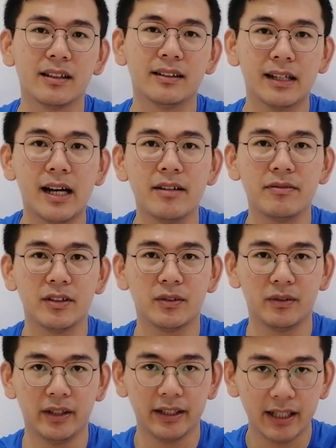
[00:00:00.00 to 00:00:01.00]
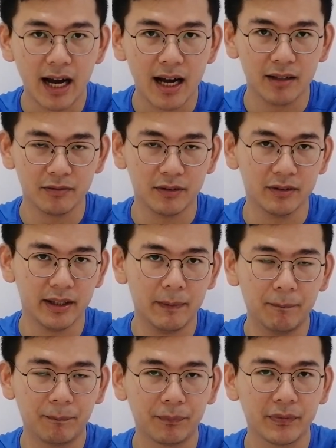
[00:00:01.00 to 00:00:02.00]
life is already hard for them.
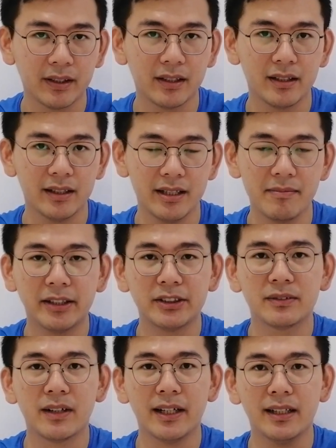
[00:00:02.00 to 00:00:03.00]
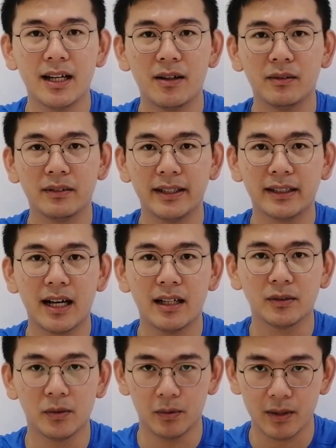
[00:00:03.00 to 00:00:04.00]
Imagine right now they
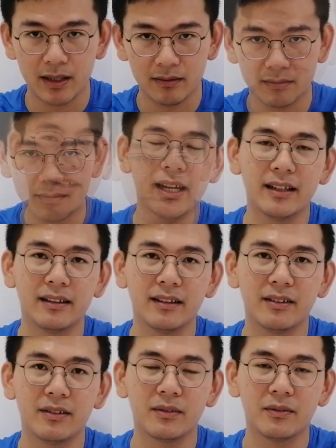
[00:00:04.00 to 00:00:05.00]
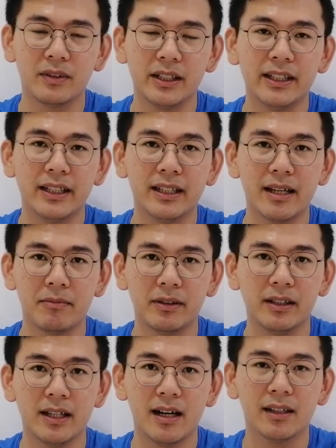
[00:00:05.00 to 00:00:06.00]
can't go out and this really hit them
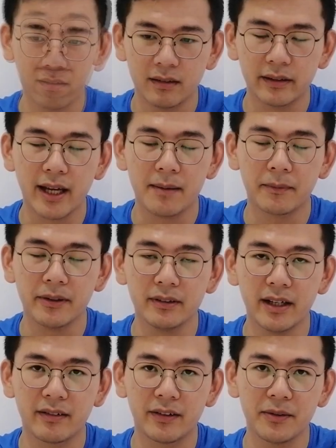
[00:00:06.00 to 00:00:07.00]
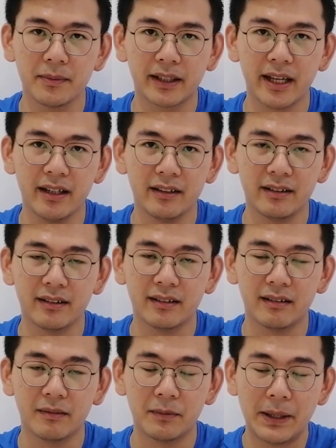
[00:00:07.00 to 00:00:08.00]
really hard. Okay, I'm going to assume a case
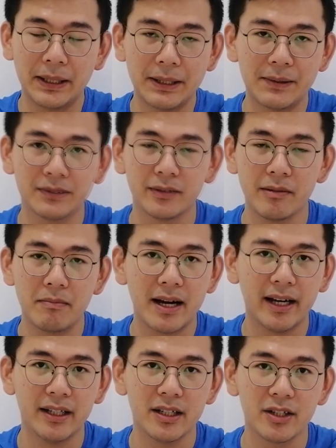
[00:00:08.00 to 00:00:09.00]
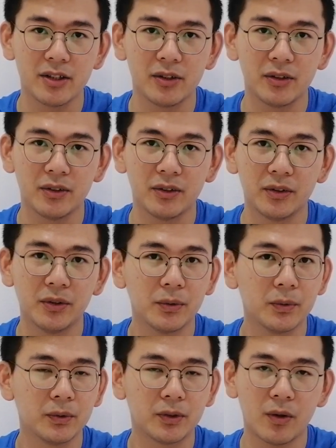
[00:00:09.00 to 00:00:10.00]
right now whereby
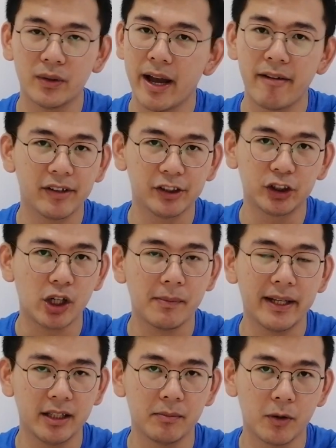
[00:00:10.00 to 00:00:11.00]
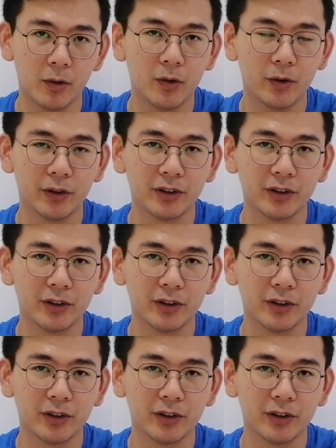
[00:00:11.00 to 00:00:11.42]
you don't have a job anymore.